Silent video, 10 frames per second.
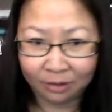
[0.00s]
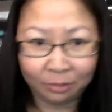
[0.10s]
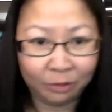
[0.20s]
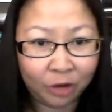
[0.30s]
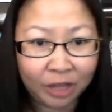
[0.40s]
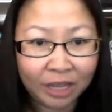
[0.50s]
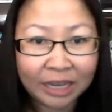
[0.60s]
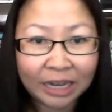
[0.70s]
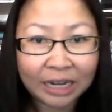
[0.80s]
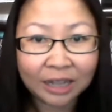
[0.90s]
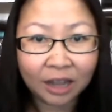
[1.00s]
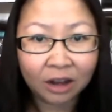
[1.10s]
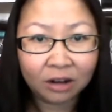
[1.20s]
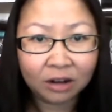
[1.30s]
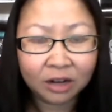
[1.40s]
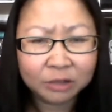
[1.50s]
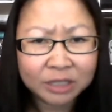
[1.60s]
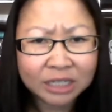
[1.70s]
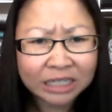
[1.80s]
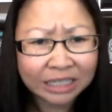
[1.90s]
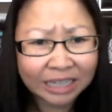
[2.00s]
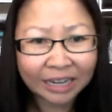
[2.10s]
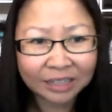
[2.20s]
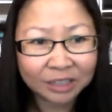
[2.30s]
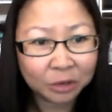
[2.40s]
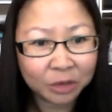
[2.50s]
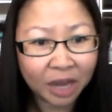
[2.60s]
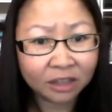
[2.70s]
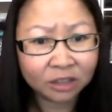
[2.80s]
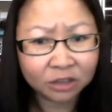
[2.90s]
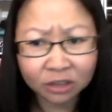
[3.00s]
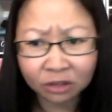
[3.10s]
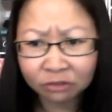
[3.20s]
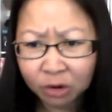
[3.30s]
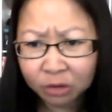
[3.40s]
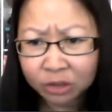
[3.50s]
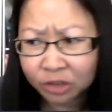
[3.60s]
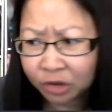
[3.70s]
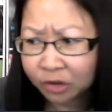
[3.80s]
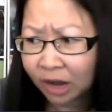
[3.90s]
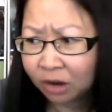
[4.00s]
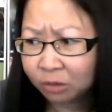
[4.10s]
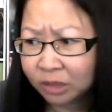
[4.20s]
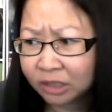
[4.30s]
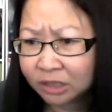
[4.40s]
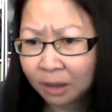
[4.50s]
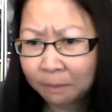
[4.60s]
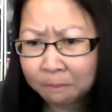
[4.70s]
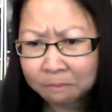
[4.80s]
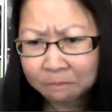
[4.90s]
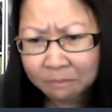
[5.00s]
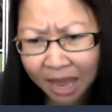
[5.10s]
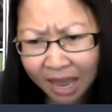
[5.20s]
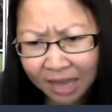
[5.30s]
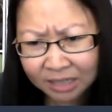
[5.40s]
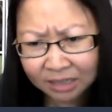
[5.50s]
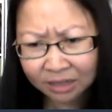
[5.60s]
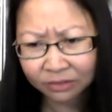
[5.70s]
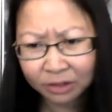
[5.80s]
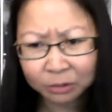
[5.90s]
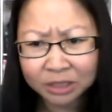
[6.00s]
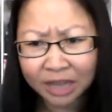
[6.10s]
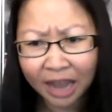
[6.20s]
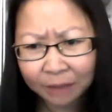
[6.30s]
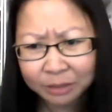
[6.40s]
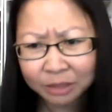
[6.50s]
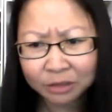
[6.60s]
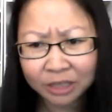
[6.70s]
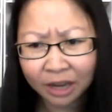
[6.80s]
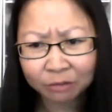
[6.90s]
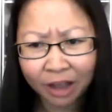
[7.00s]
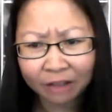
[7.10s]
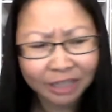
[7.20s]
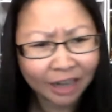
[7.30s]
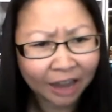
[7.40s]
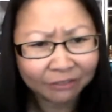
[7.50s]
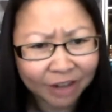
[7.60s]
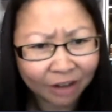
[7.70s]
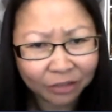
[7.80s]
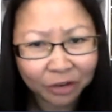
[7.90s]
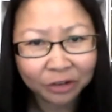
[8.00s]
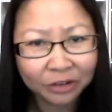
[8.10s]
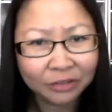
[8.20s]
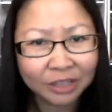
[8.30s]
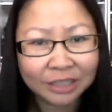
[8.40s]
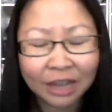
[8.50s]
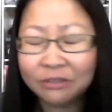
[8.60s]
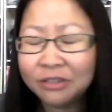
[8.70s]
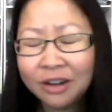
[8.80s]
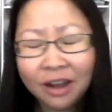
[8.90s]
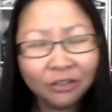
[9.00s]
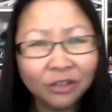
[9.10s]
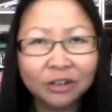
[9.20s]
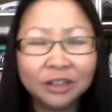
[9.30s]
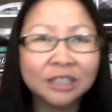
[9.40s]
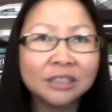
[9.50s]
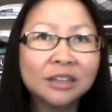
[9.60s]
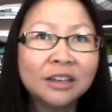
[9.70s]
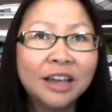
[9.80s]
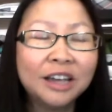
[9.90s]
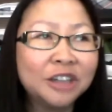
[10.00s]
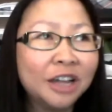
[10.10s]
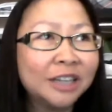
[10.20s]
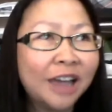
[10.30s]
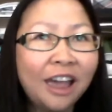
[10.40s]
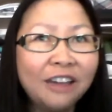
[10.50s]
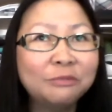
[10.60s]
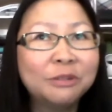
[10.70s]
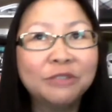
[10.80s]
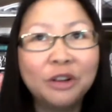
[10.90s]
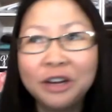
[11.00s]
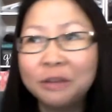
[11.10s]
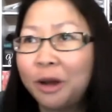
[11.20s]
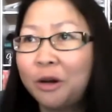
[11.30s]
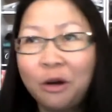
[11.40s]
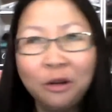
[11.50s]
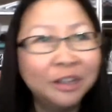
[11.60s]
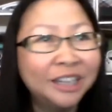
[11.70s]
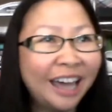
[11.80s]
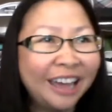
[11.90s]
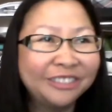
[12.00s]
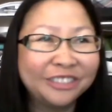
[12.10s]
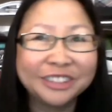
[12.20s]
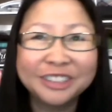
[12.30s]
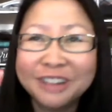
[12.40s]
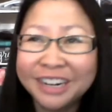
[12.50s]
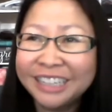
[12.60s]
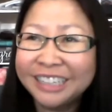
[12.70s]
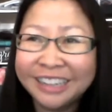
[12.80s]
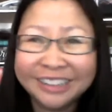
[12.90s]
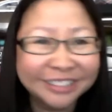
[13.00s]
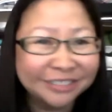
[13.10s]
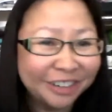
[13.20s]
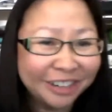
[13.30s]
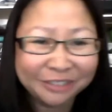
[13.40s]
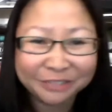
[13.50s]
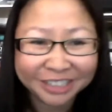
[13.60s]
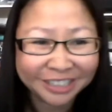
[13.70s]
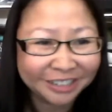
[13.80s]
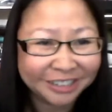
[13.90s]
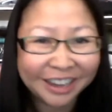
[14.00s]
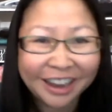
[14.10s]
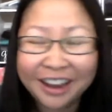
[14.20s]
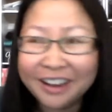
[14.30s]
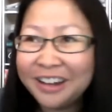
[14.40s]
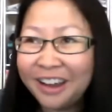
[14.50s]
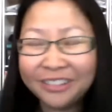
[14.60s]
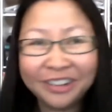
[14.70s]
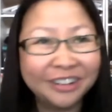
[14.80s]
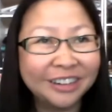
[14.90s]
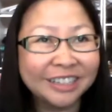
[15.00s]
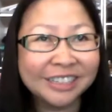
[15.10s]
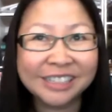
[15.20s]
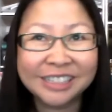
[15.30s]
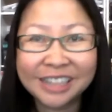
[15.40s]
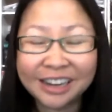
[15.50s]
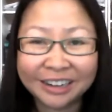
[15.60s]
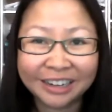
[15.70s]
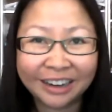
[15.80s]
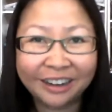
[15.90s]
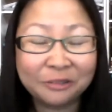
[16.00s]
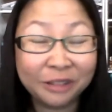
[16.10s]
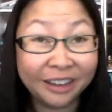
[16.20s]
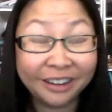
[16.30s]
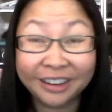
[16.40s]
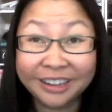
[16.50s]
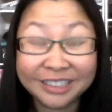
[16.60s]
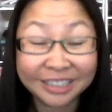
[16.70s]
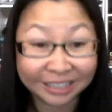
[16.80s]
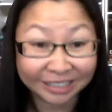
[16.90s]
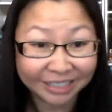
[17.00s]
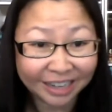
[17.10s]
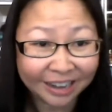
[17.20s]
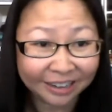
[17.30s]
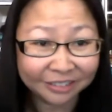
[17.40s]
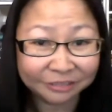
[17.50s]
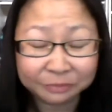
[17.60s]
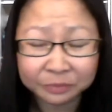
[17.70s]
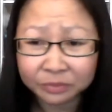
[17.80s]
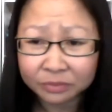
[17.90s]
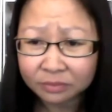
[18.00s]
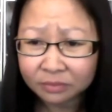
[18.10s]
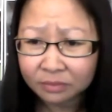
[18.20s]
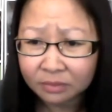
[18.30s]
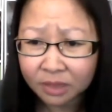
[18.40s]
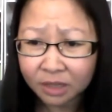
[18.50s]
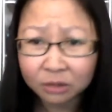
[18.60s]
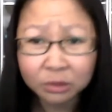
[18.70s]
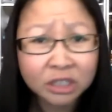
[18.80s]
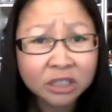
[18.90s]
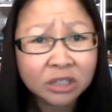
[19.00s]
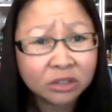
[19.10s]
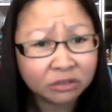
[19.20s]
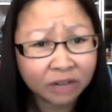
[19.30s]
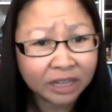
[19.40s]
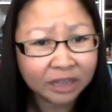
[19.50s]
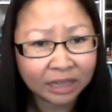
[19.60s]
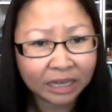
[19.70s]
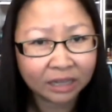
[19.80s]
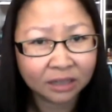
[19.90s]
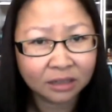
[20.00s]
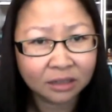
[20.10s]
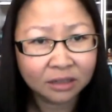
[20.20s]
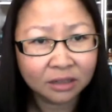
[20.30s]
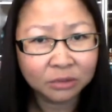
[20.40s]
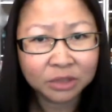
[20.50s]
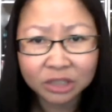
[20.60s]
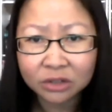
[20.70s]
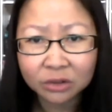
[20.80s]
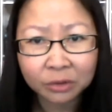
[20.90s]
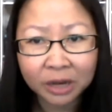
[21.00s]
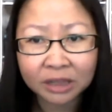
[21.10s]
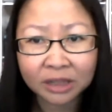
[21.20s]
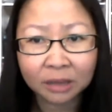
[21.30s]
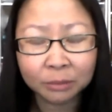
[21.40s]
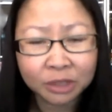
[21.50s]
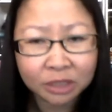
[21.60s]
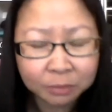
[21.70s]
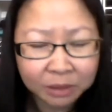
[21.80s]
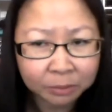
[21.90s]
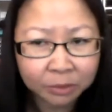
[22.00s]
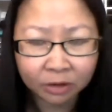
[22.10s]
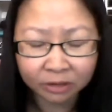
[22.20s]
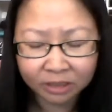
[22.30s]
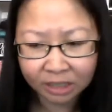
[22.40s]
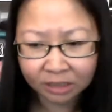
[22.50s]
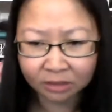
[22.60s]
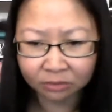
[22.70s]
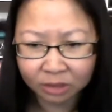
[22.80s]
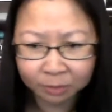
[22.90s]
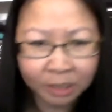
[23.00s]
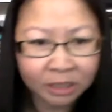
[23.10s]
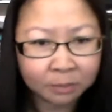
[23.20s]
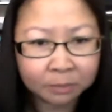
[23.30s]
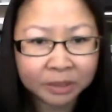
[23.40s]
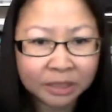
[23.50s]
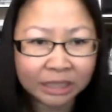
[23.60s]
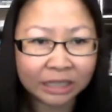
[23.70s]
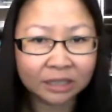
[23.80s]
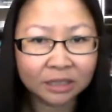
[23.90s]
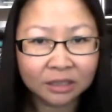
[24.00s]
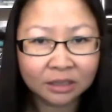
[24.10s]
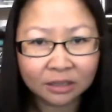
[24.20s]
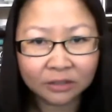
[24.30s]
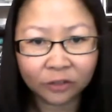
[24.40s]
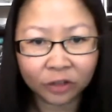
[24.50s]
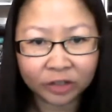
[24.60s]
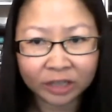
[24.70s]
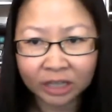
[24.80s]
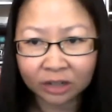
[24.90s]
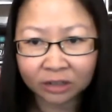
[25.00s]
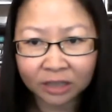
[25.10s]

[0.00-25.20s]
before they can get in there. It was insane. So yeah, the voter turnout was massive. It was absolutely unreal. I was like, I've never heard of this. And John's like, I have been voting my whole life for 20 plus years. Never heard of this insanity. And I'm like, it's insane, which is a great thing. Because people are taking responsibility for their